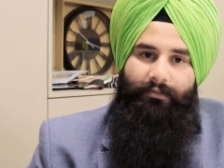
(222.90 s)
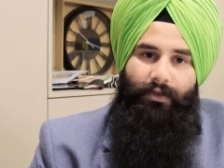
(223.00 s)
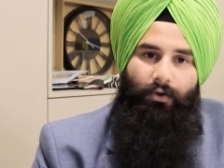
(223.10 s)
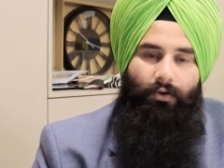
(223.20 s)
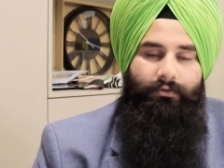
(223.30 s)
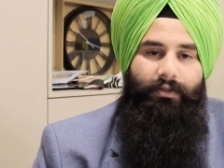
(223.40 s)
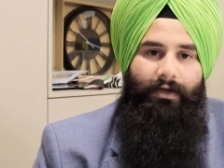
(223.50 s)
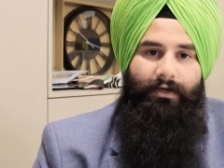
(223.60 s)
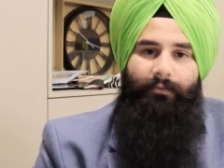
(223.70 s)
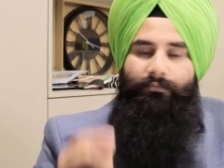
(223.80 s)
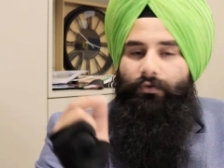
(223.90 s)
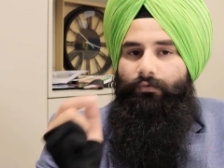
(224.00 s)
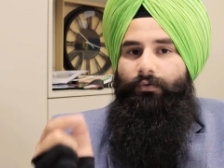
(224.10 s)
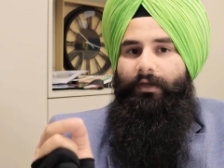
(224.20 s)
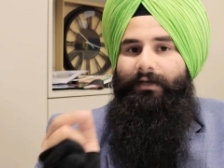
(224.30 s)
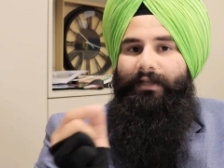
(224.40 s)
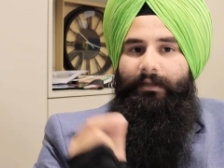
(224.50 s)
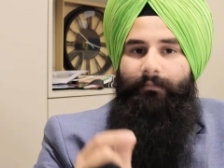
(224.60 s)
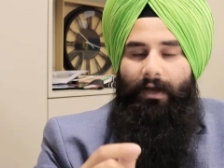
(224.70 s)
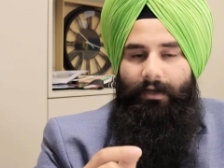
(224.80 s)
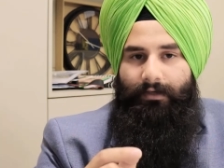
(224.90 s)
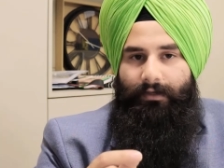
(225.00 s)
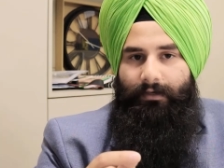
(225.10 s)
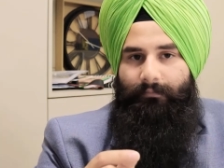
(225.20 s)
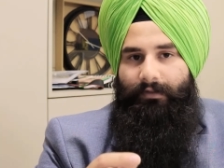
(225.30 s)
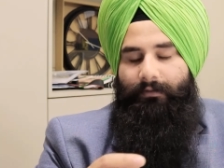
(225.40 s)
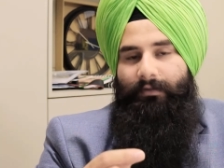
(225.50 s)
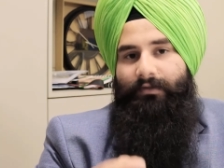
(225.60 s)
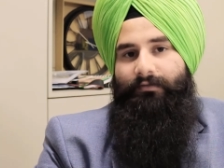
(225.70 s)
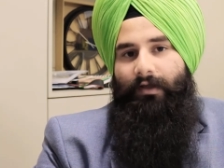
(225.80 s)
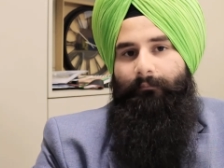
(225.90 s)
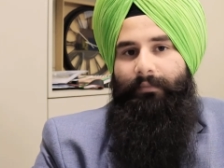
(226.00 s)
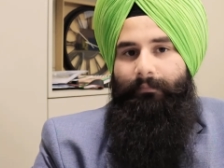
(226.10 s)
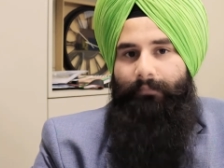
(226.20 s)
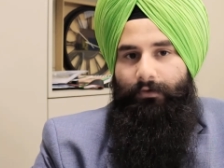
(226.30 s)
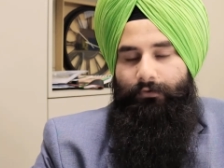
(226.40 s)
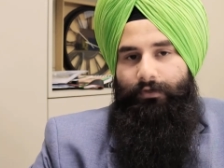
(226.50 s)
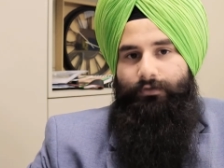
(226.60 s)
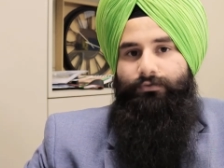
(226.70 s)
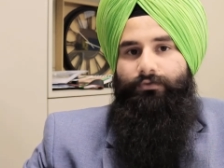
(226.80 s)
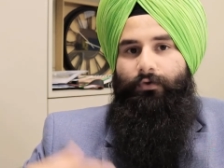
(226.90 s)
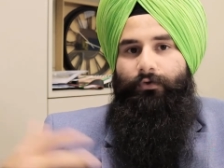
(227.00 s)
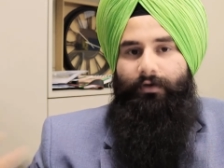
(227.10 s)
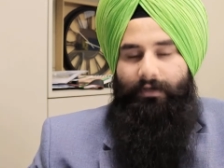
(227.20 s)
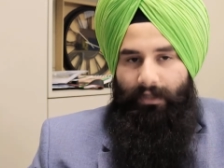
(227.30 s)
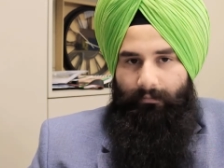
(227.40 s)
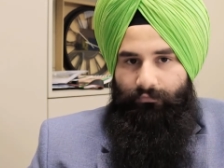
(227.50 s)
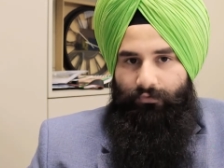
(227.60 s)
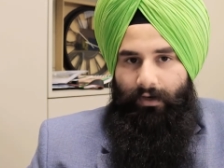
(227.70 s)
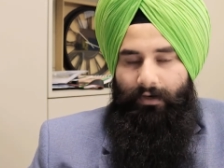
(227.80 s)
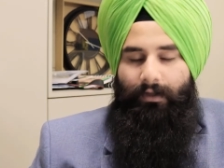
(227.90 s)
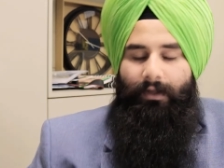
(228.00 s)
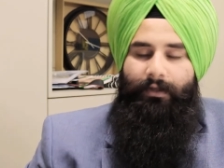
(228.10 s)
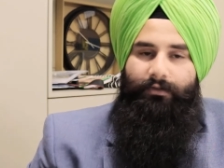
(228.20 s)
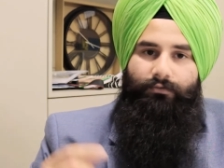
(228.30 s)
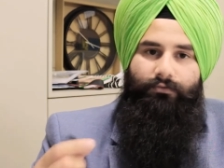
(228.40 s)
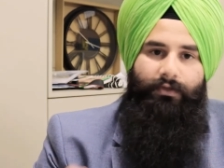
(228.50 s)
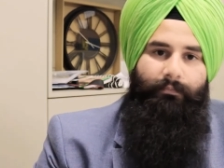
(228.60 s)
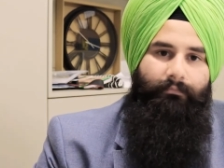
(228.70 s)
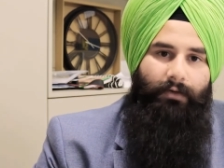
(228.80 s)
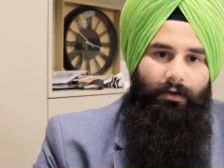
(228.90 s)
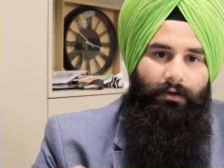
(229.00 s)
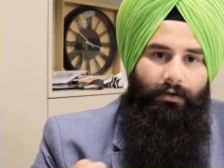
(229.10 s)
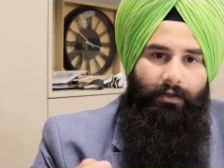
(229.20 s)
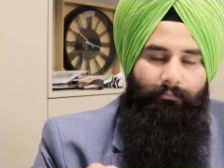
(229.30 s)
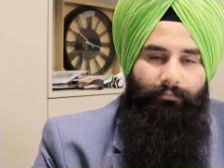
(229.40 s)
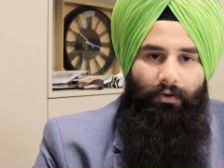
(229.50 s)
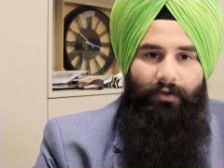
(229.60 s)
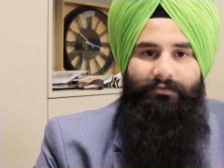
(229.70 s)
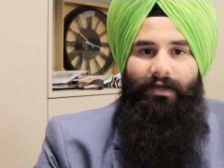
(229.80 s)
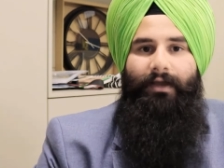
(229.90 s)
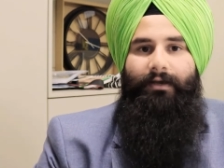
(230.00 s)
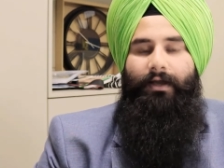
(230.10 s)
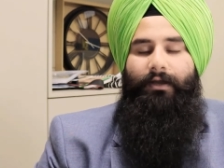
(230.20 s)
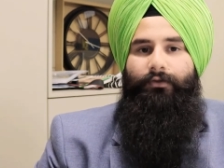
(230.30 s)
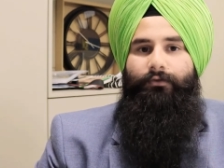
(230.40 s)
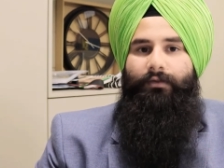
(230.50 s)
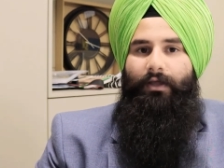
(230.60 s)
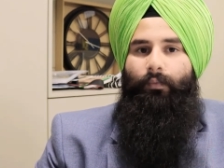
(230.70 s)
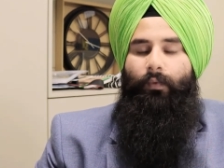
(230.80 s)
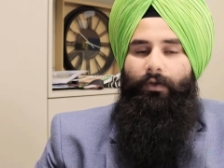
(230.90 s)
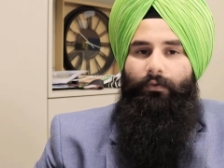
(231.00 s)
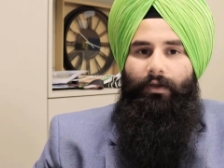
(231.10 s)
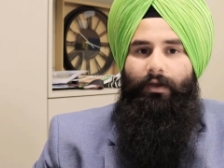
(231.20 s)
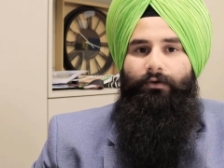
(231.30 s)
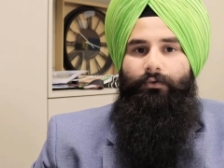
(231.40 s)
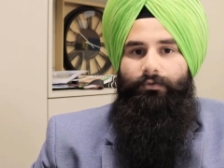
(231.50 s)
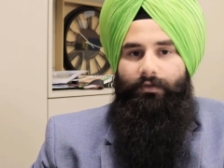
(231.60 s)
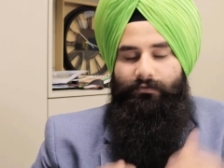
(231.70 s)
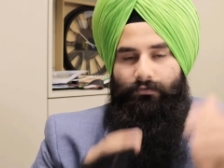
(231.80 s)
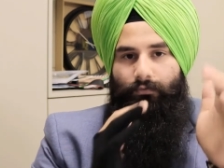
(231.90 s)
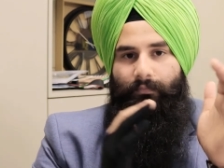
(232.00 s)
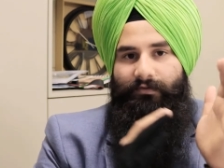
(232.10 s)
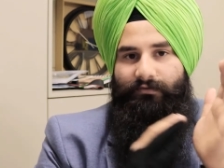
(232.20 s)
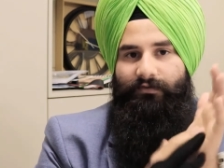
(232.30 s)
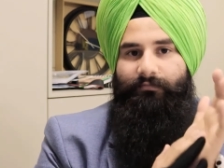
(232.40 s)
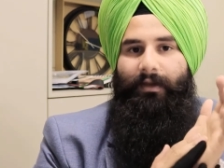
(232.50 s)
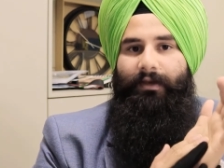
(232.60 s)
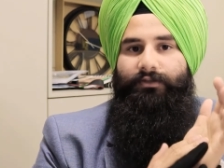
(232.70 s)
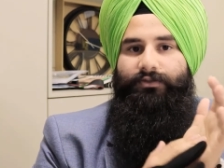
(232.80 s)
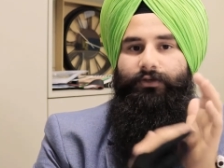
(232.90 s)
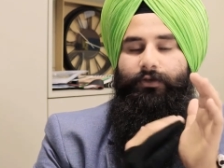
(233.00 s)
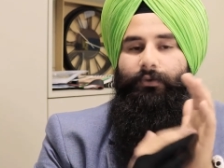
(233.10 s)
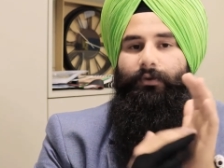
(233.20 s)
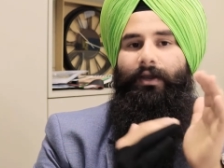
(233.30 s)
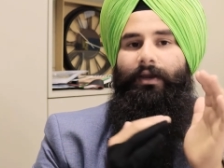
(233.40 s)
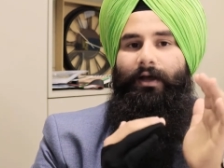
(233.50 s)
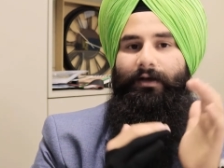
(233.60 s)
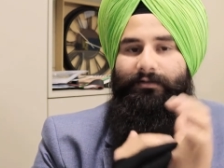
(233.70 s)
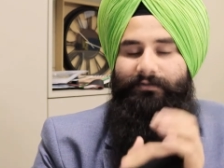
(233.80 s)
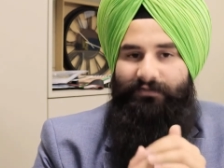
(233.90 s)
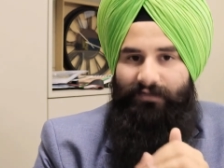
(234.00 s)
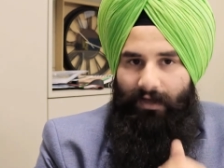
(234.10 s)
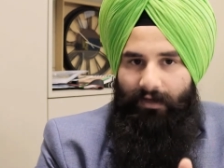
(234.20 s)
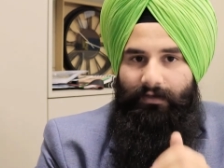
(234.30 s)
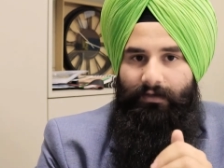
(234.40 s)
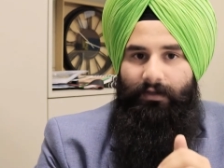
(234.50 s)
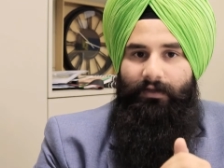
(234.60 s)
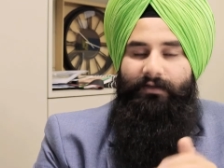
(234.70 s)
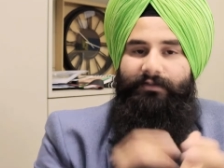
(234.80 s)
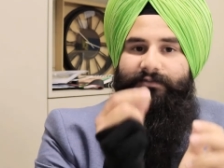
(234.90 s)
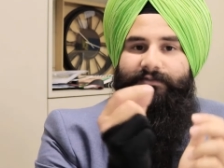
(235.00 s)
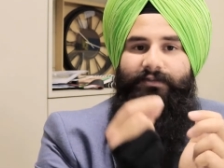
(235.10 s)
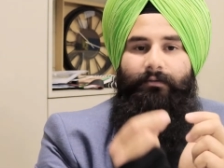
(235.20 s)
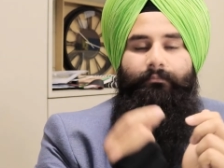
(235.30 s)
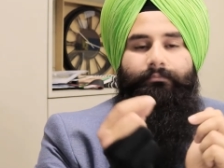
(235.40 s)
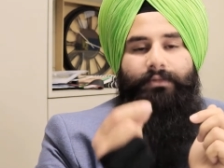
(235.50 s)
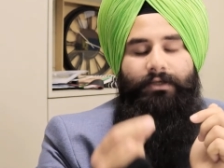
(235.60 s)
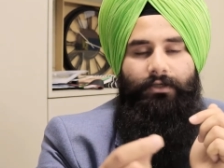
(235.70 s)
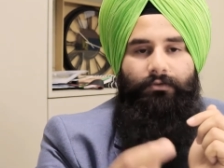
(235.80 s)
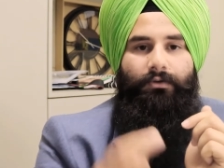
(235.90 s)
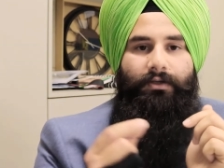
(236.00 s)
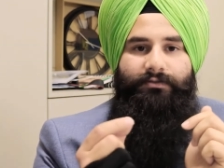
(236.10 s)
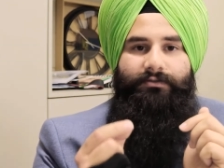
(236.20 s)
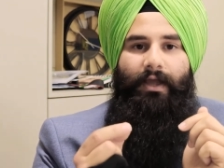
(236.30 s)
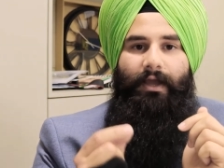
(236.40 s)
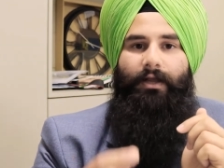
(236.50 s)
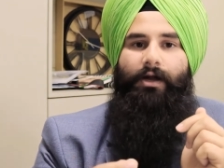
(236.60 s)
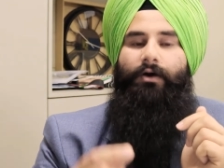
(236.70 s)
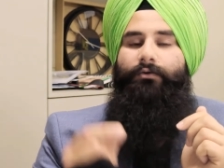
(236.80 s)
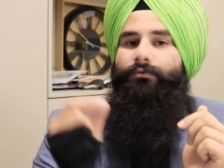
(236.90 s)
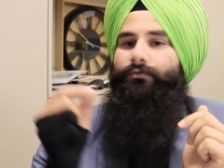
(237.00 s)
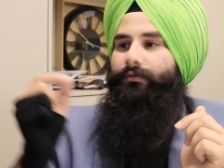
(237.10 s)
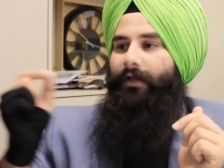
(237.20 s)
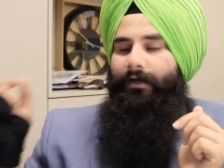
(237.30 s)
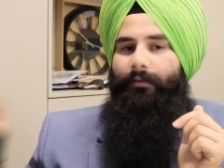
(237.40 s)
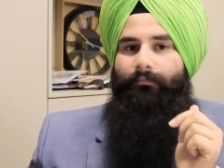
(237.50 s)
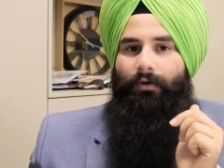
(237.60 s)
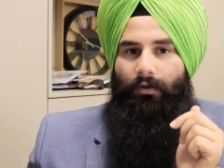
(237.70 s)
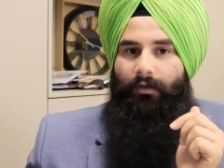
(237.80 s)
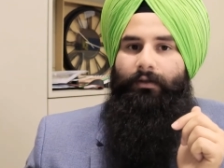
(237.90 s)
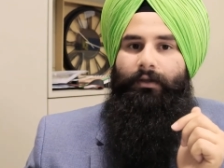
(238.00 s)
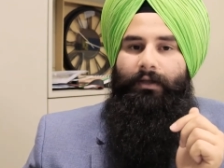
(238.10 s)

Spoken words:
Then on that time thonu ek team hire karni pendi, means a people, you need to grow your team, right? Te tusi employees hire kar de, then what you can do this through business manager, you can assign some particular account to that employee,